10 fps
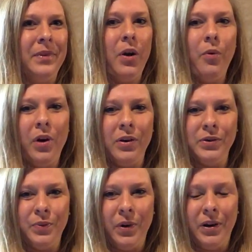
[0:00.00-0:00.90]

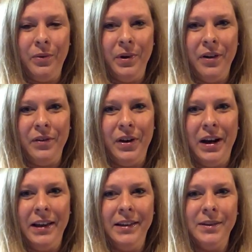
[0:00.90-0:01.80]
coworkers were
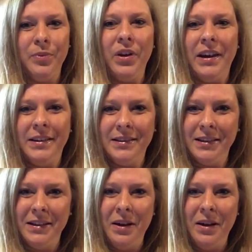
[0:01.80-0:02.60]
whenever I explained